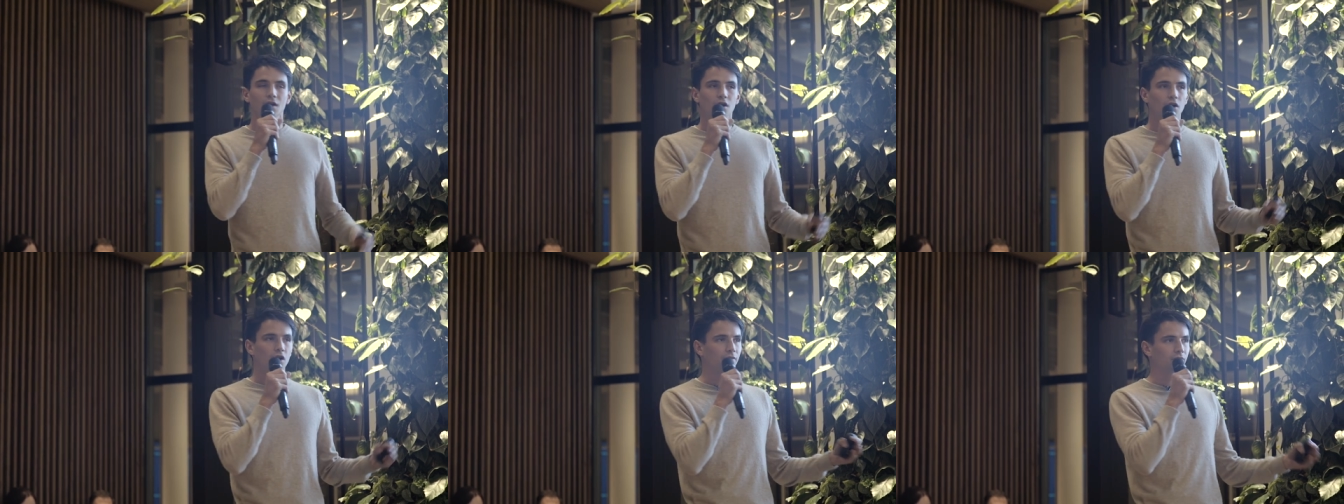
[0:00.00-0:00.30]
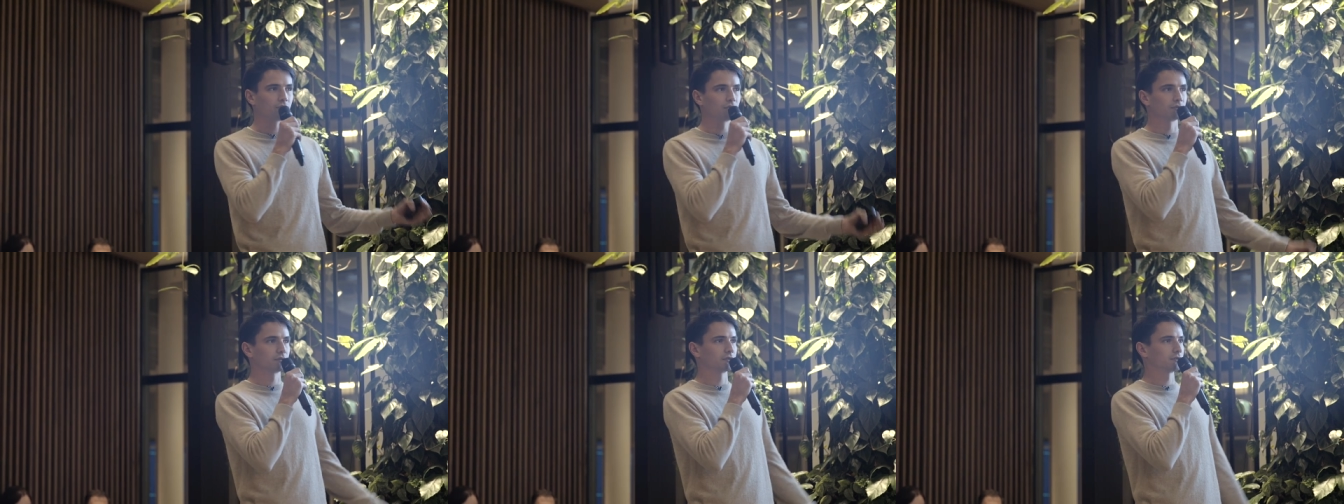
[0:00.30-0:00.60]
Of
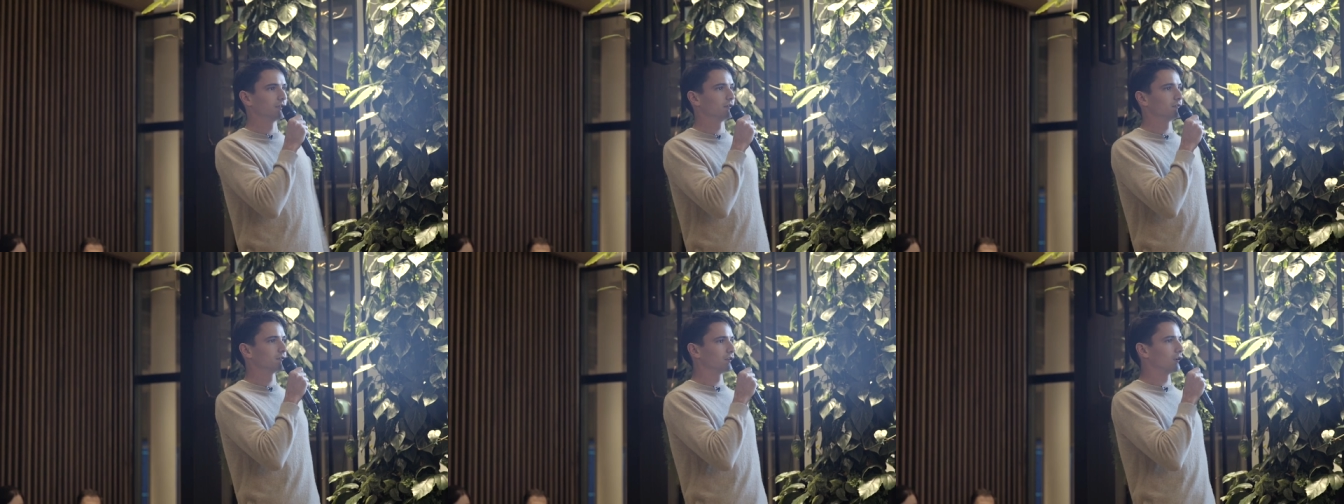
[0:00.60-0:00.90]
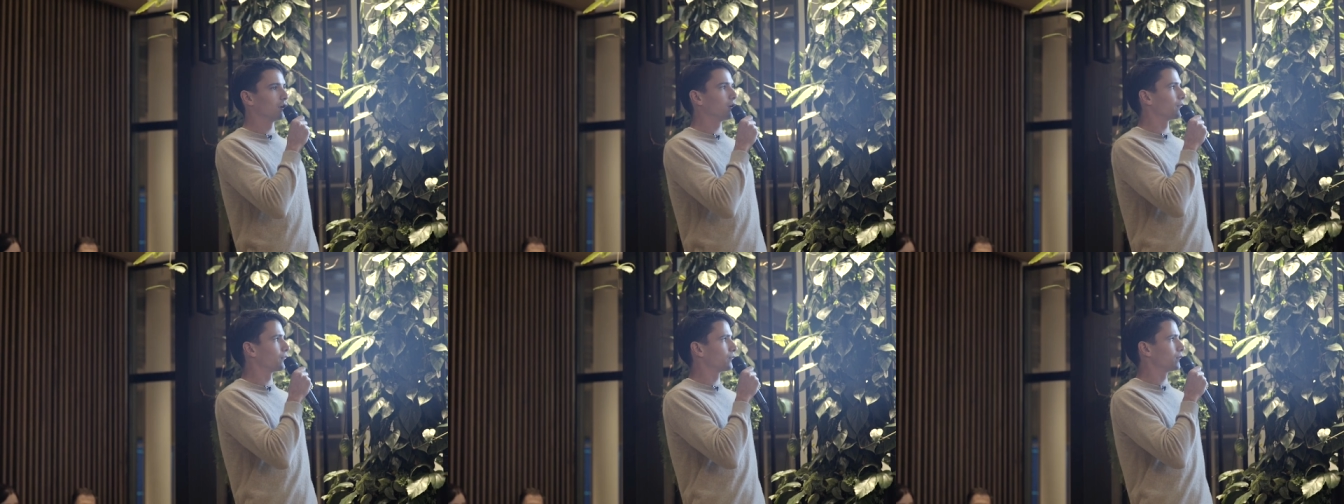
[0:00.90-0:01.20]
course, there is a
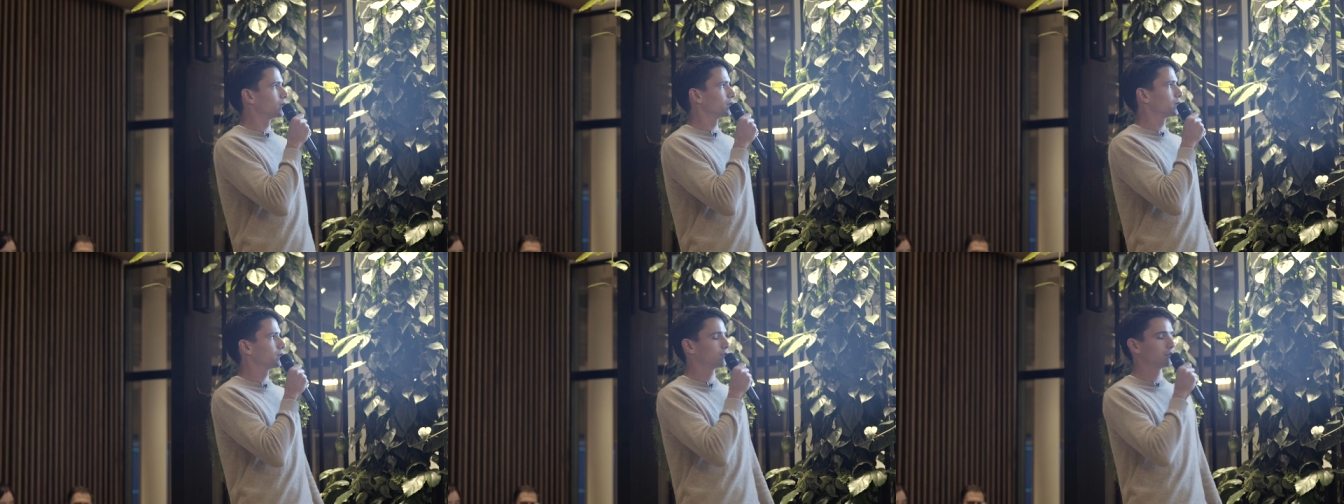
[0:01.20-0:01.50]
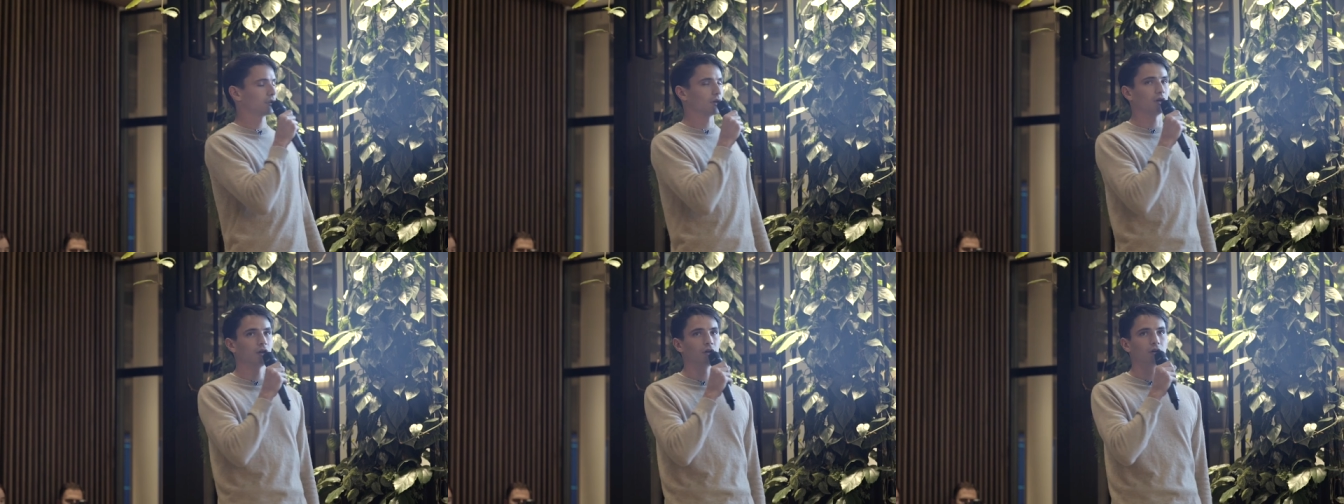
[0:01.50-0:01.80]
lot of work
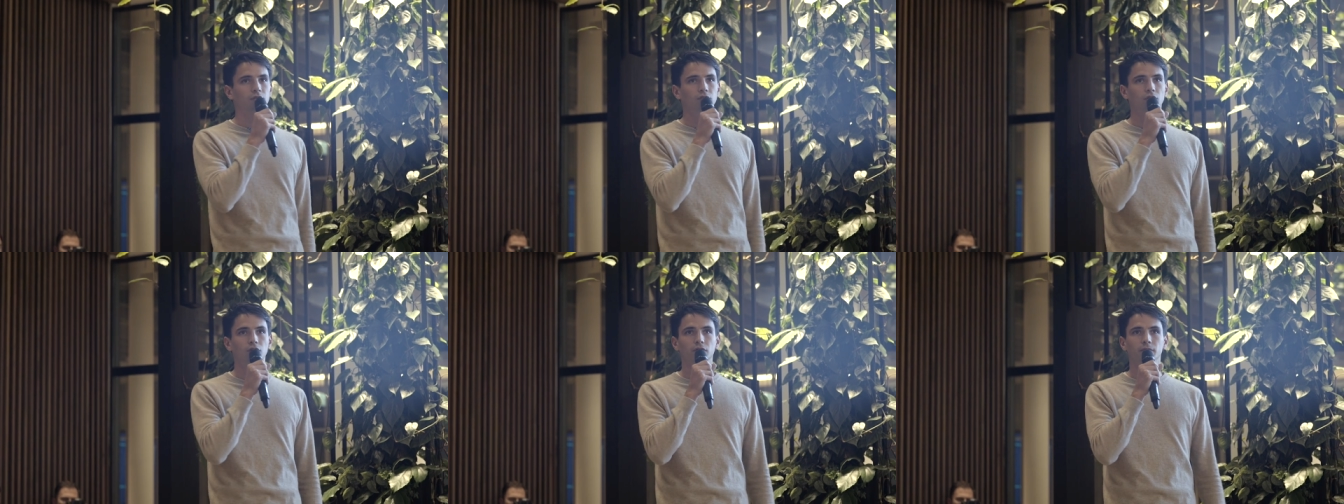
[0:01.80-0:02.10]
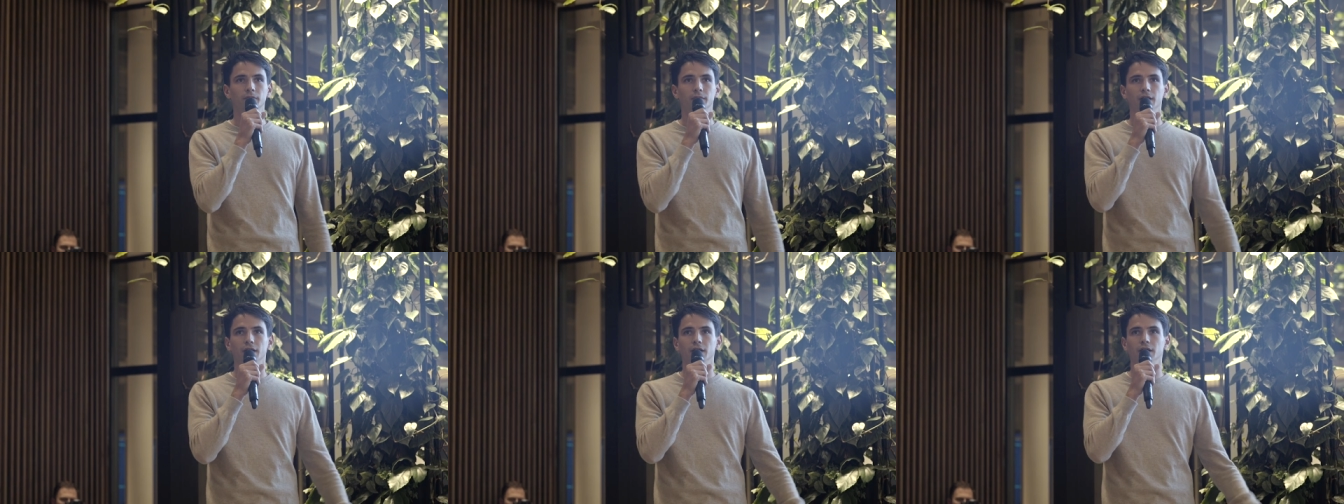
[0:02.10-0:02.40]
uh, done
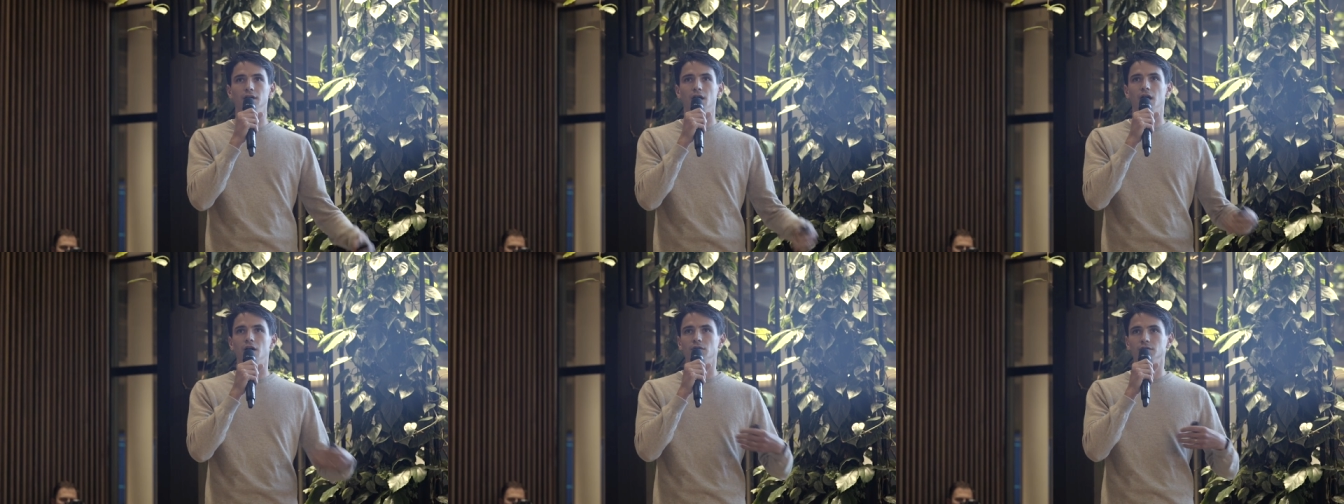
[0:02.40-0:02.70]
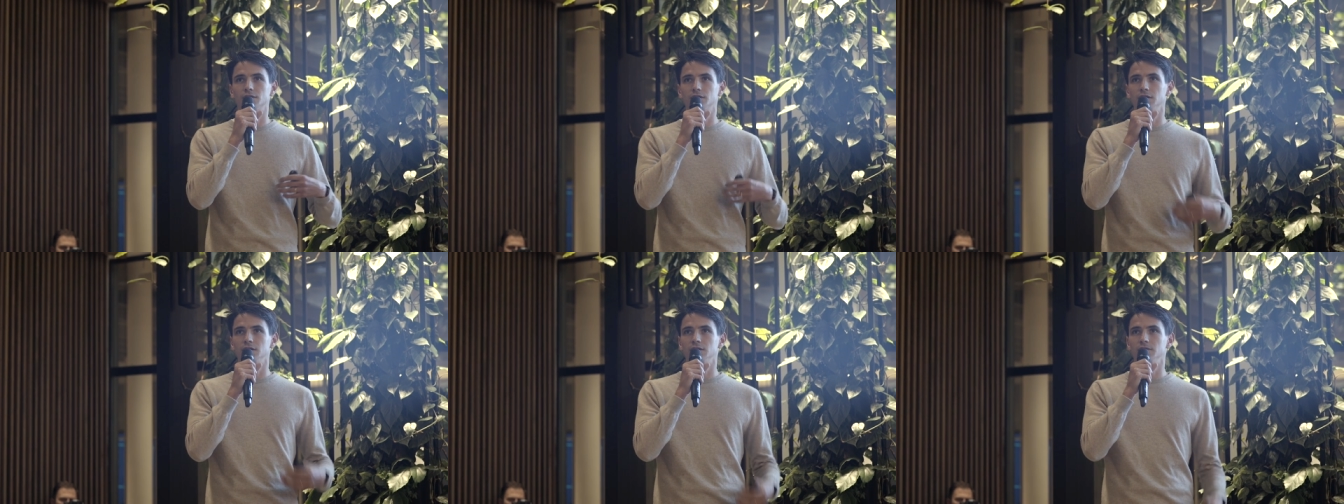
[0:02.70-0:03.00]
by our
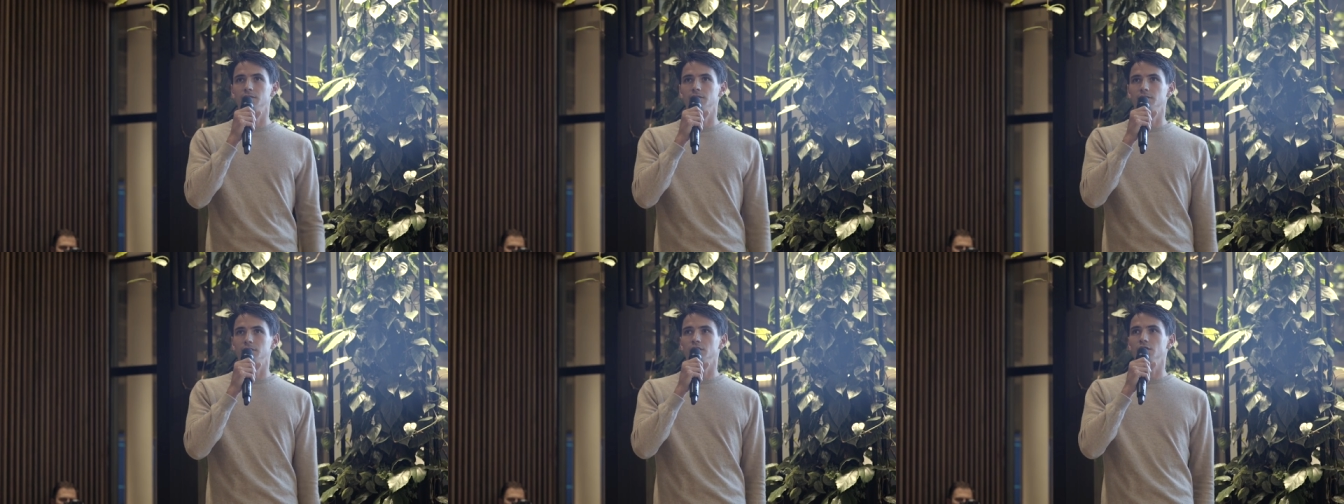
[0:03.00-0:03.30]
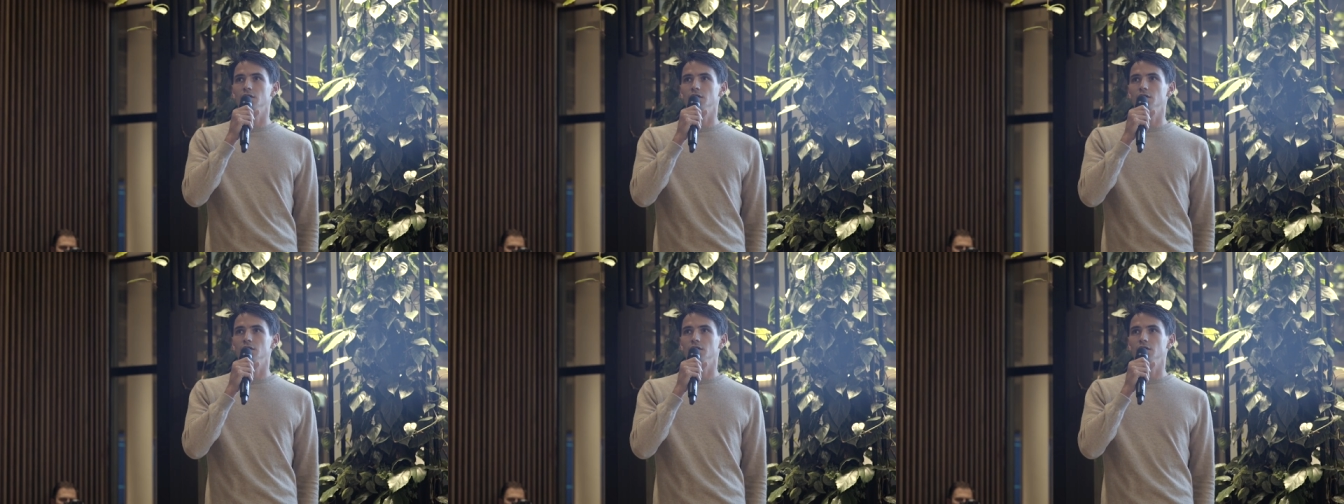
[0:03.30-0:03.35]
team,